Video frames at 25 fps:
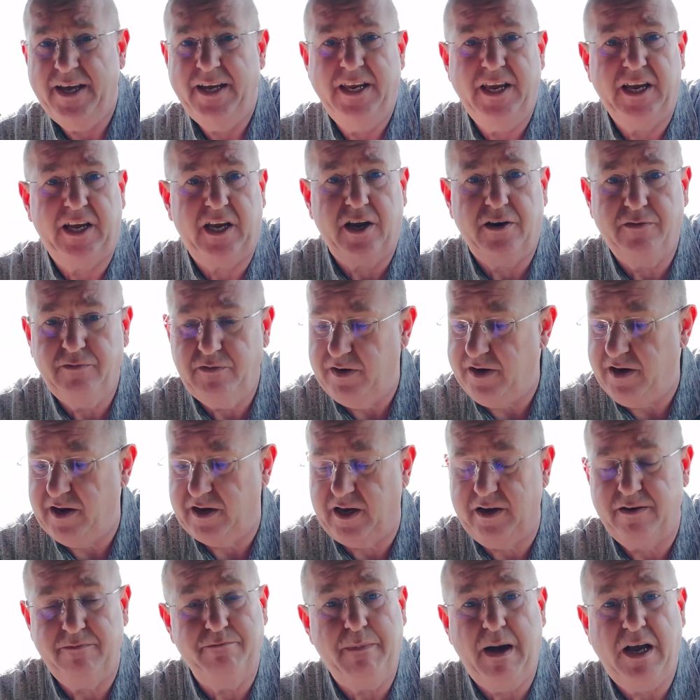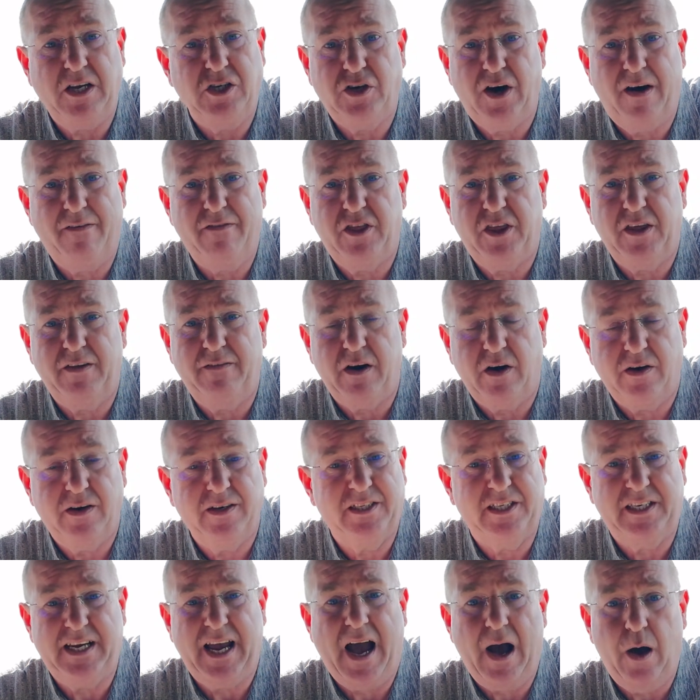You can measure everything
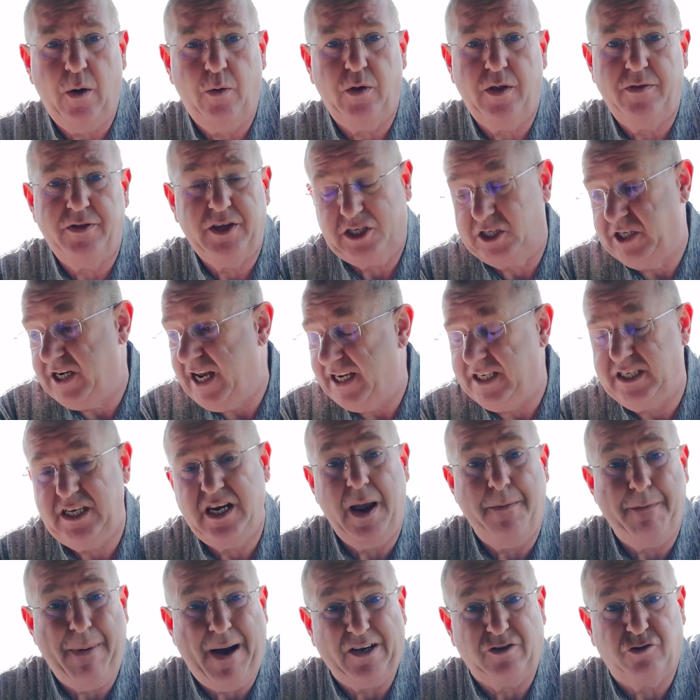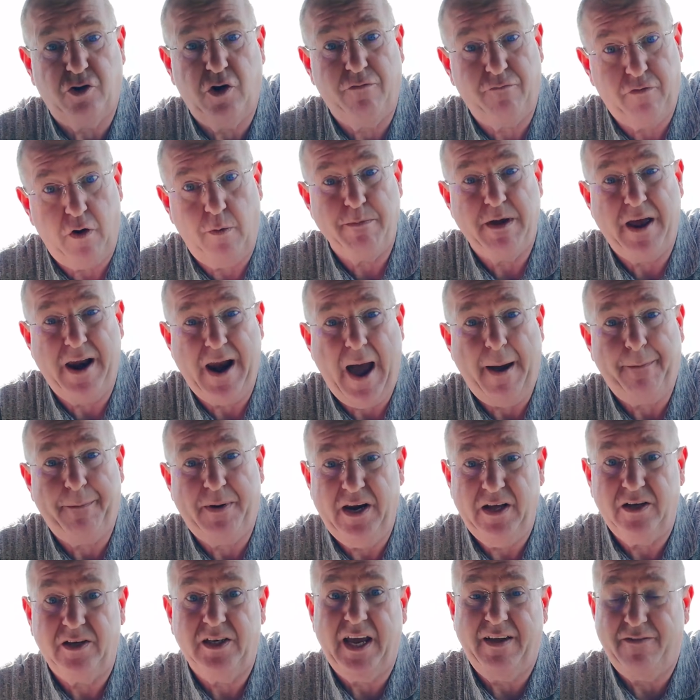and see how the state of your battery from your app,
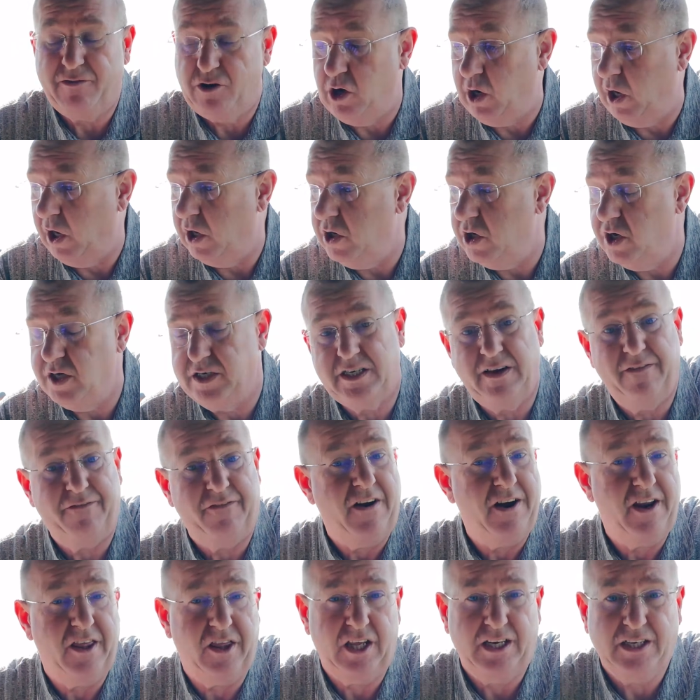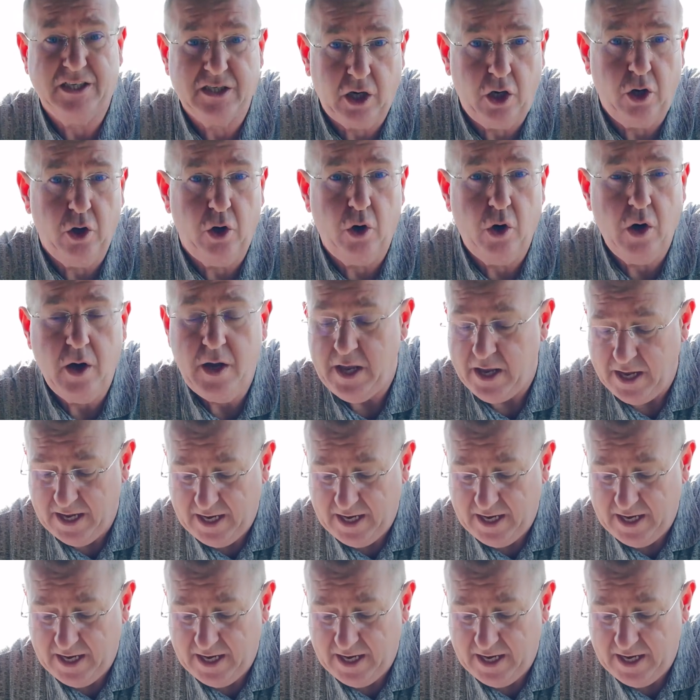and it'll give you alerts if anything's low.